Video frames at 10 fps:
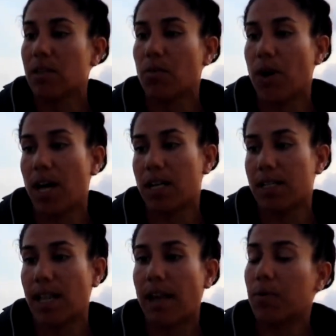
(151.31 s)
One
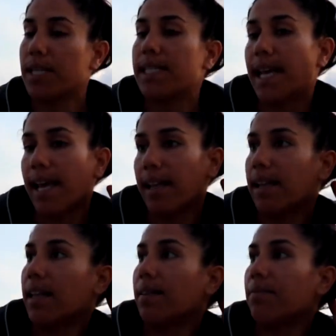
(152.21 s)
is we
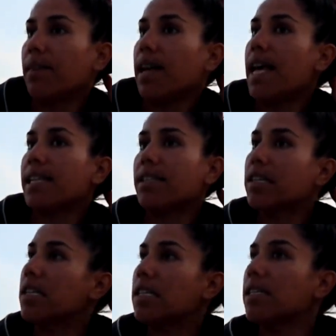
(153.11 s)
sell
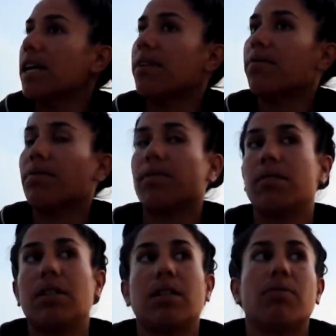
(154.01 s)
lessons
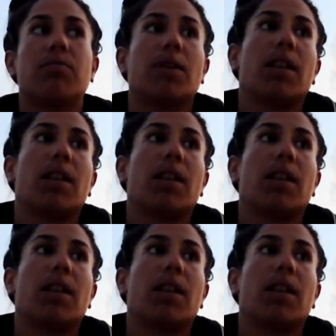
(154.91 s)
and